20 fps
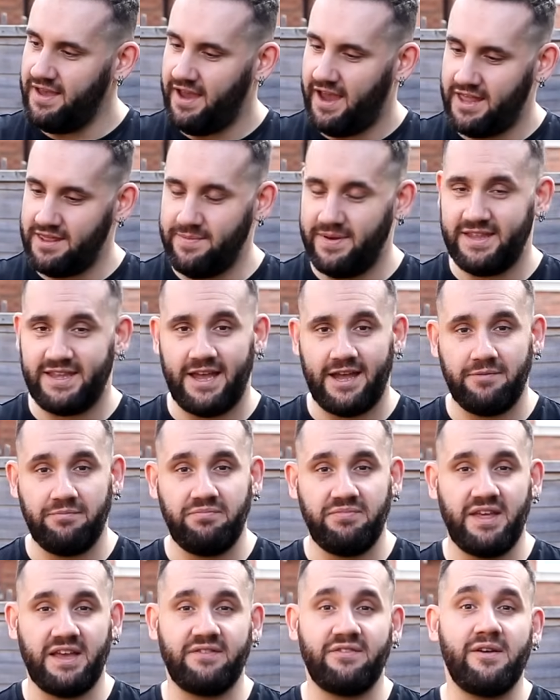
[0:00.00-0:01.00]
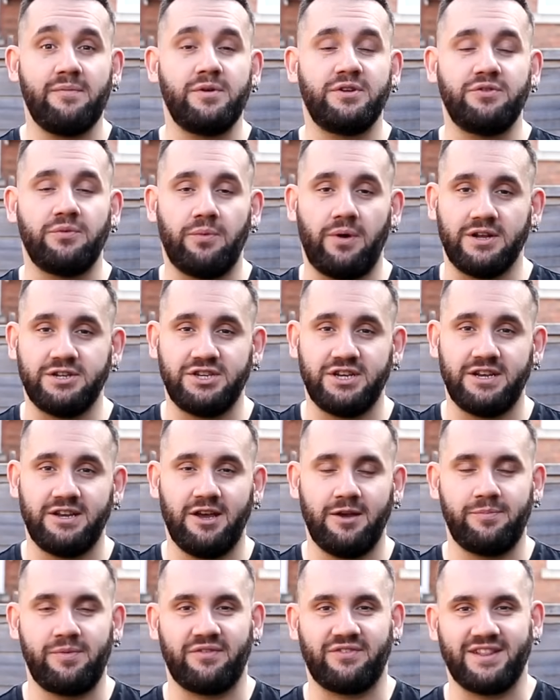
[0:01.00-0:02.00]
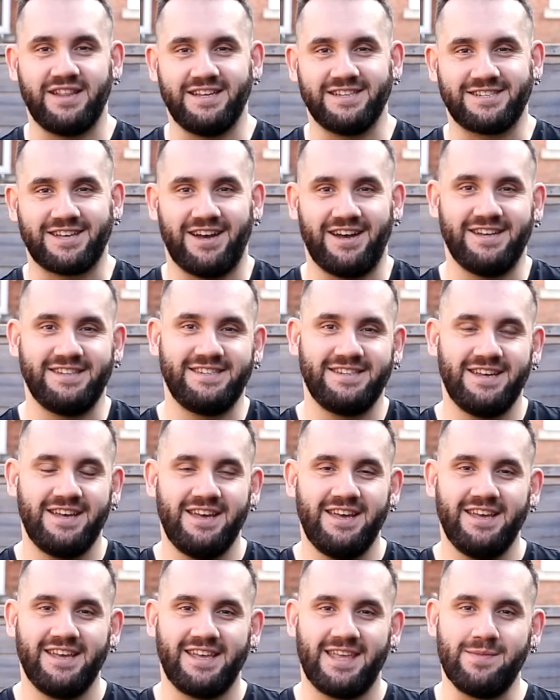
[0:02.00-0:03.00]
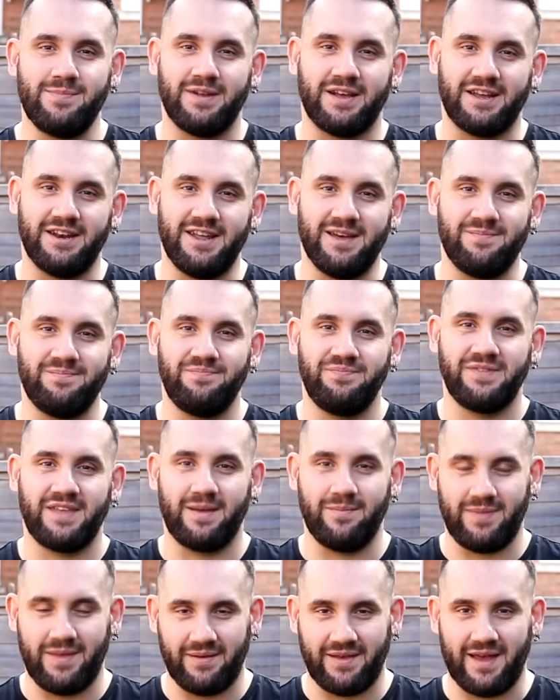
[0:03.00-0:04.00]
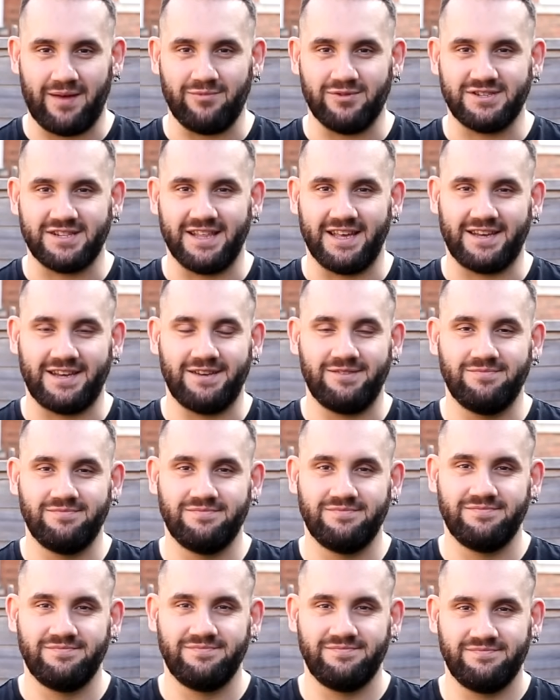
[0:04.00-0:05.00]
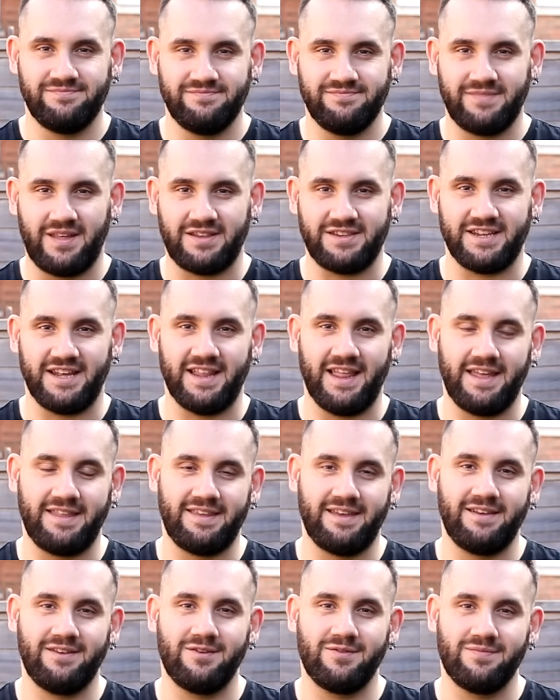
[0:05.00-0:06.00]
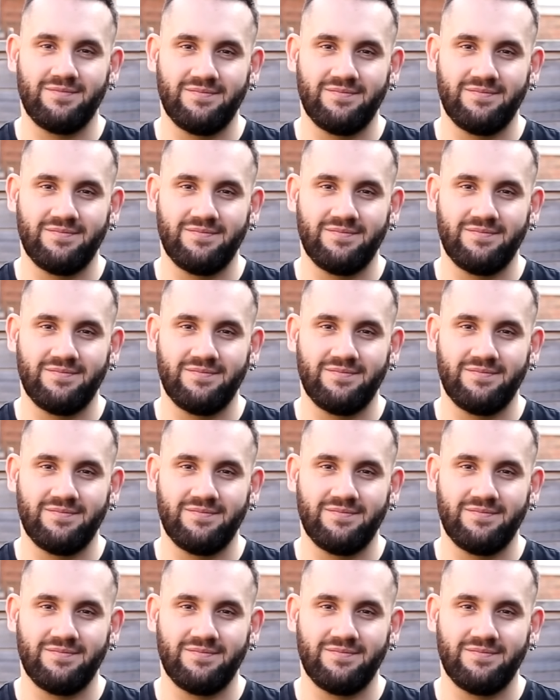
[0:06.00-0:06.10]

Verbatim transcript: In the meantime, thank you very much for watching. Hope you have clear skies Keep looking up, keep them cameras clicking. I'll see you later.